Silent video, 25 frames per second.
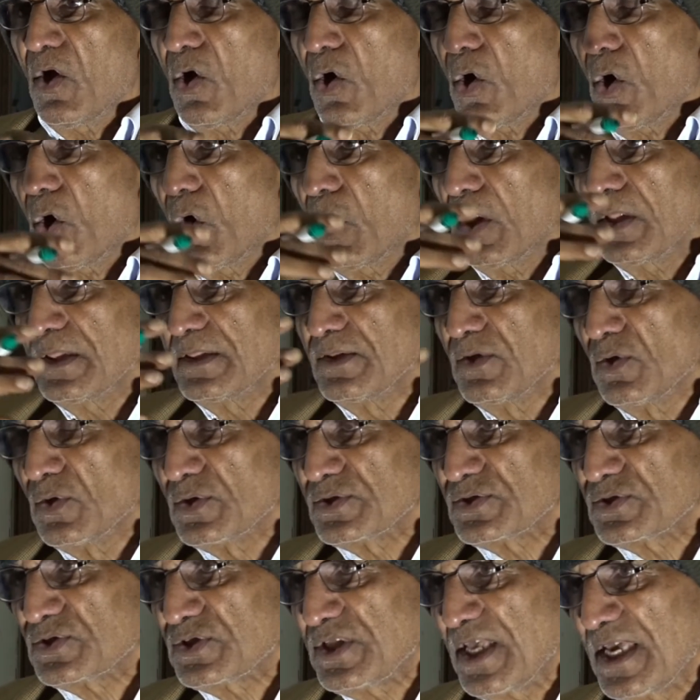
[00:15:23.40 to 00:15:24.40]
all
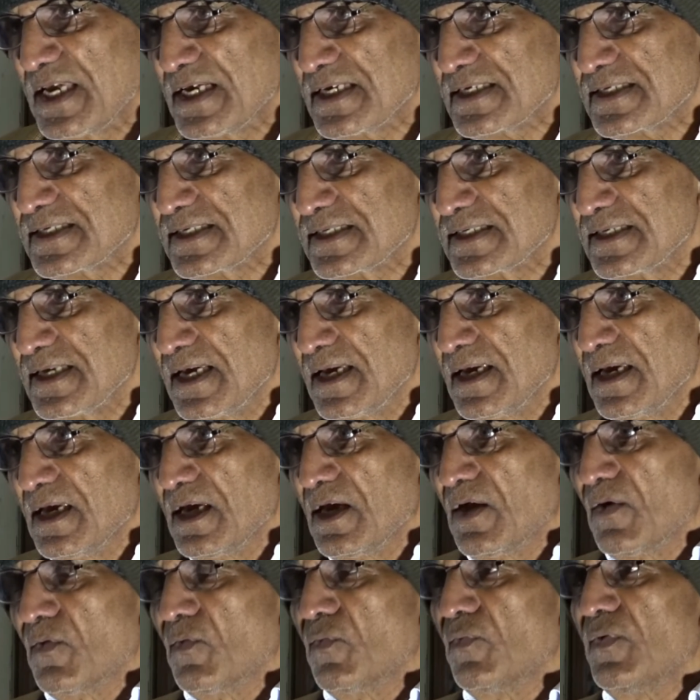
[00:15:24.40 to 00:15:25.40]
those things
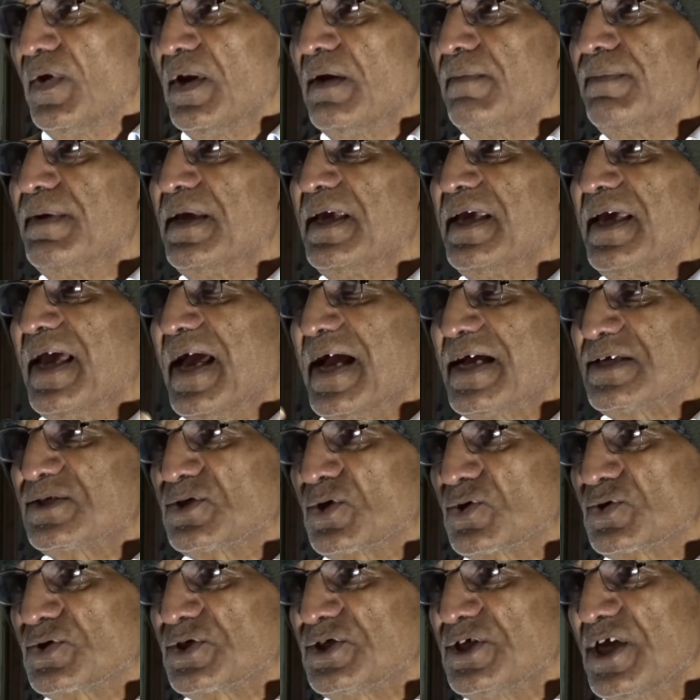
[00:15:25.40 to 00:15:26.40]
will be
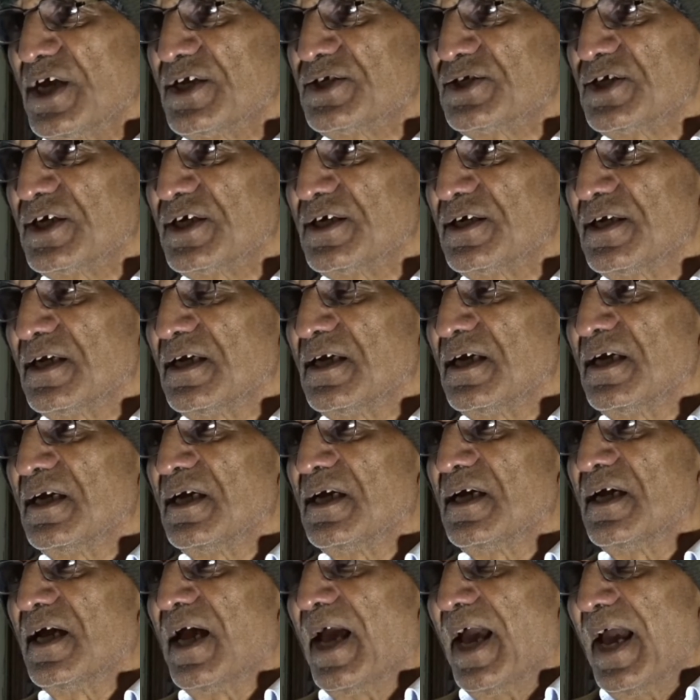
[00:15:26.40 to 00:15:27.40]
associated
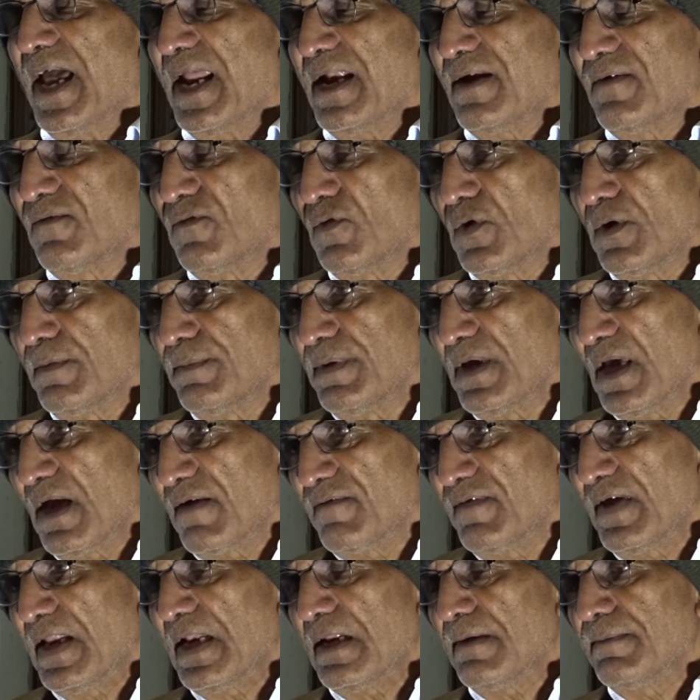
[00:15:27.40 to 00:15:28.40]
and would be
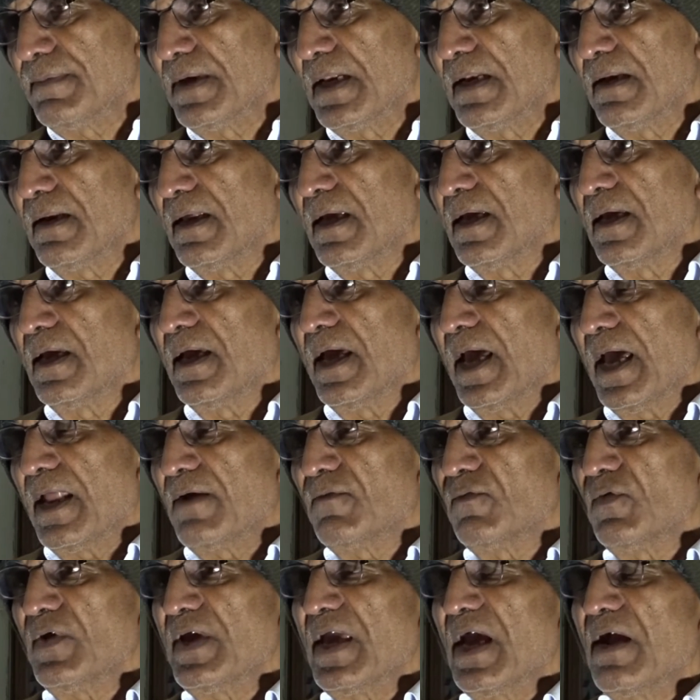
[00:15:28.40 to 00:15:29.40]
available,
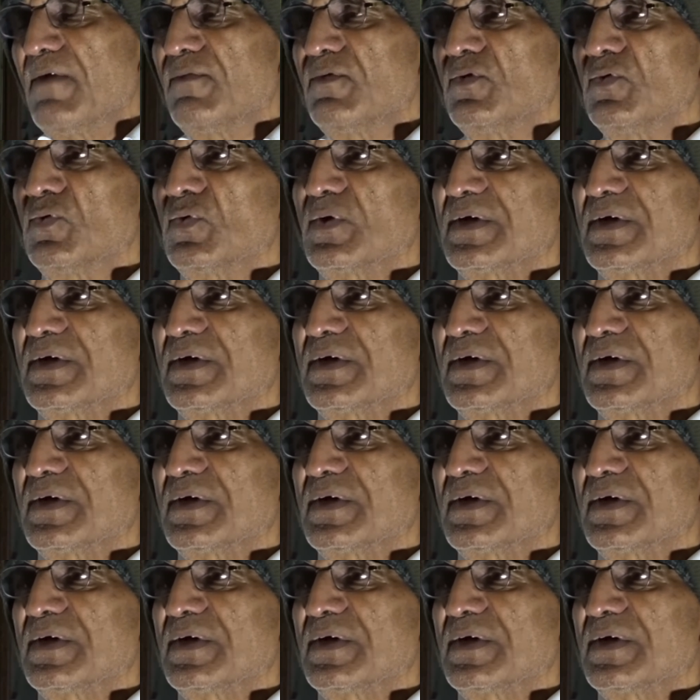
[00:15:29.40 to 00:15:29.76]
and we have to